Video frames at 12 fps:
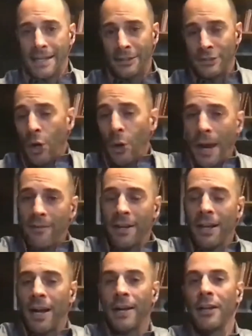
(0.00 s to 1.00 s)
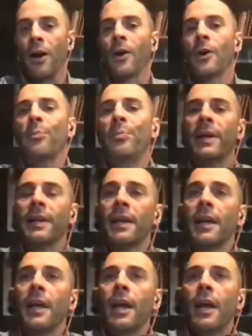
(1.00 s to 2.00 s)
don't have a kind heart, but
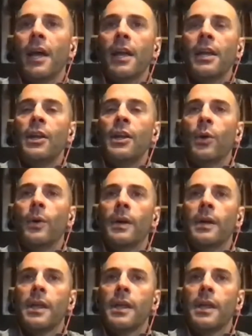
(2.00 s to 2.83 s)
you know,